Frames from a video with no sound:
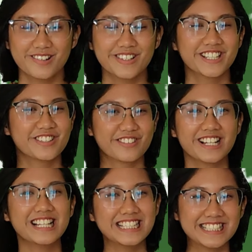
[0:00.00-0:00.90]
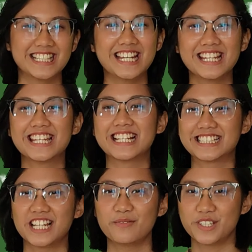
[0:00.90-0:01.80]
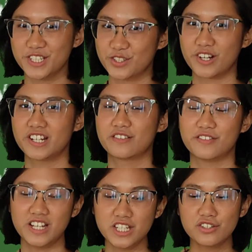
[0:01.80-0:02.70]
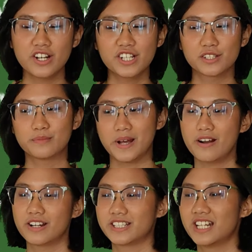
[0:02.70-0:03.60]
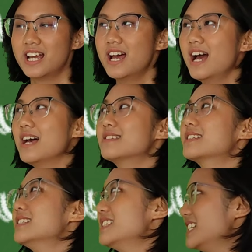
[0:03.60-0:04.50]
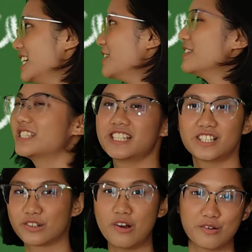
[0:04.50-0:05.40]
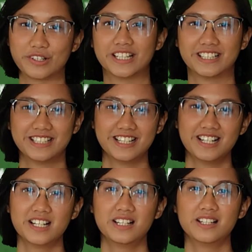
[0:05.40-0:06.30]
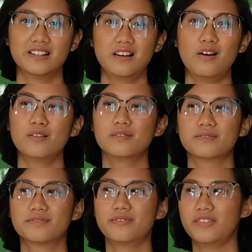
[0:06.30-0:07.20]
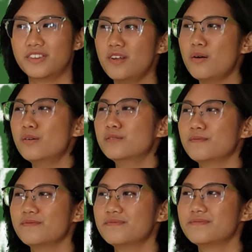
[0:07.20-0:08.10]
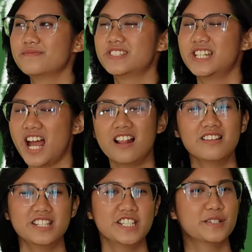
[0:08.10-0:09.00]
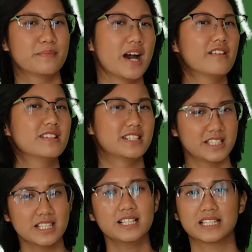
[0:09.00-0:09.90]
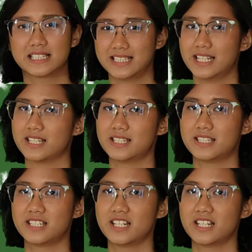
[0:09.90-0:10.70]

we can really see the acceptance rate of interracial marriage has continuously grown, although challenges about it still exist.